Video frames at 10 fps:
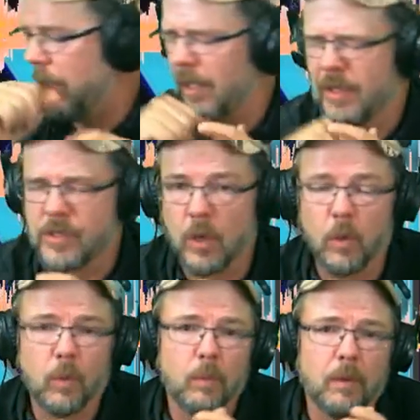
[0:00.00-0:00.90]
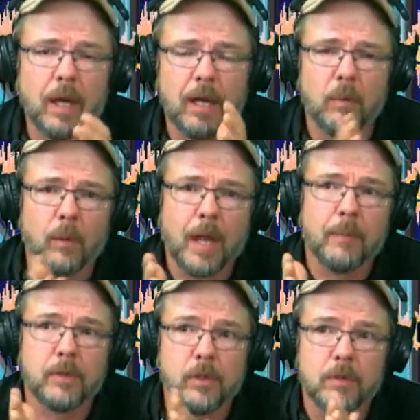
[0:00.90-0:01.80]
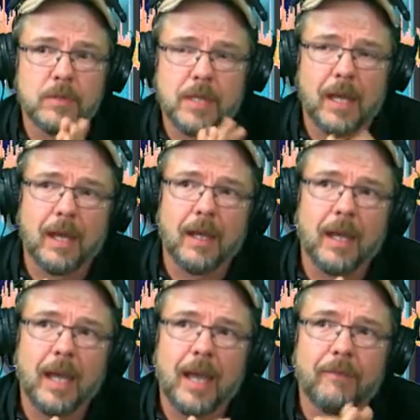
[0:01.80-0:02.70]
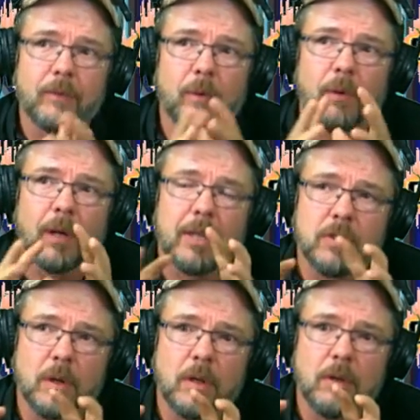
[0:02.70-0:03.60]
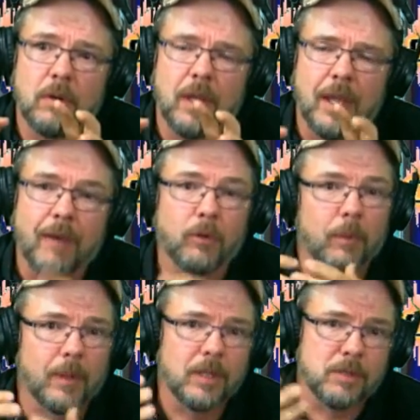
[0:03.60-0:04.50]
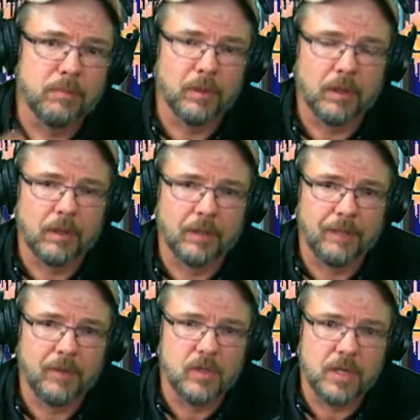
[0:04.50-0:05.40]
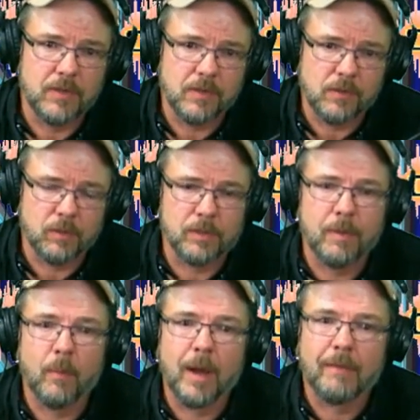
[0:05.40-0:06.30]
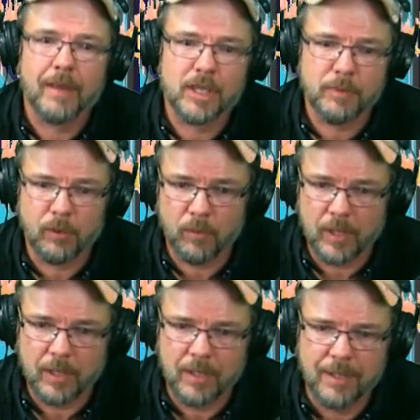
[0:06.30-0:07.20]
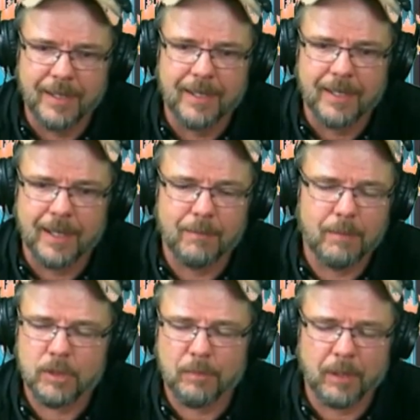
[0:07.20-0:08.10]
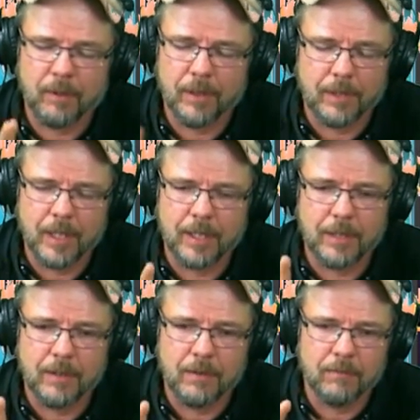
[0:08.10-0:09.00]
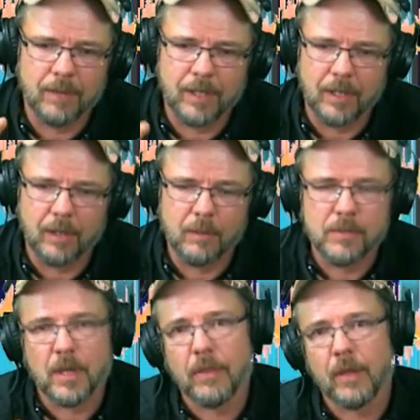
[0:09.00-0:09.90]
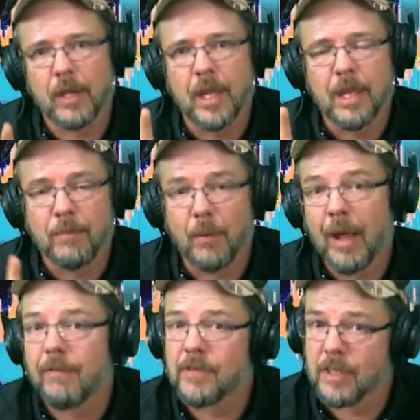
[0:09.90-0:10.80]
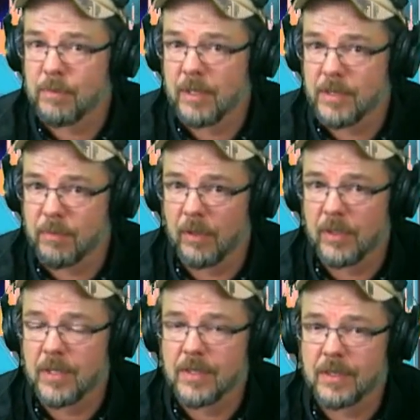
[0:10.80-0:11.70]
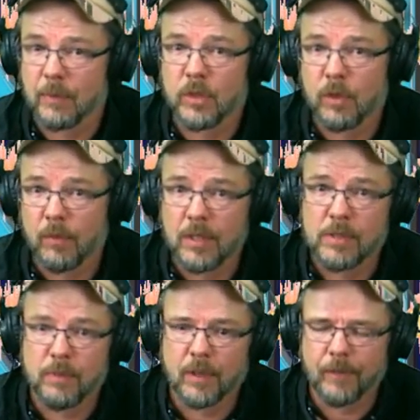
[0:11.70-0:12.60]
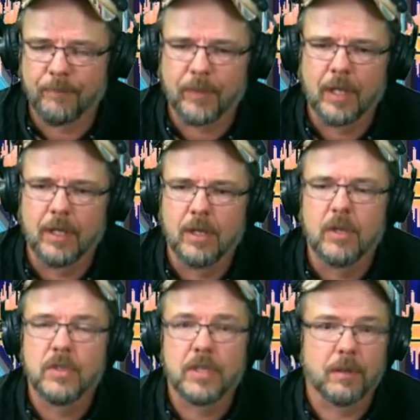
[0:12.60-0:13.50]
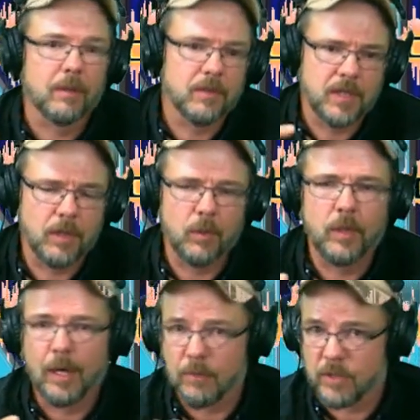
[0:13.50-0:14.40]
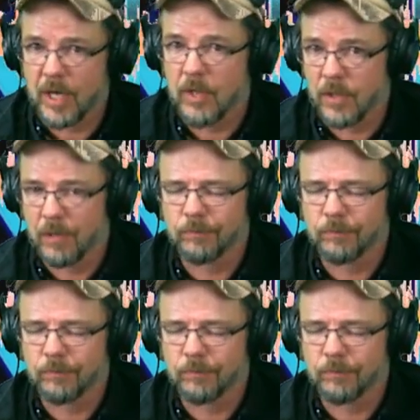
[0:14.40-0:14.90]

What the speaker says: So what I would do is after I read this book, Leaving Jesus, which my wife asked me to read. I'm jumping around. I need to close on a thought. My wife sends me this book. She says, I want you to read this book. Because she knew that I was changing.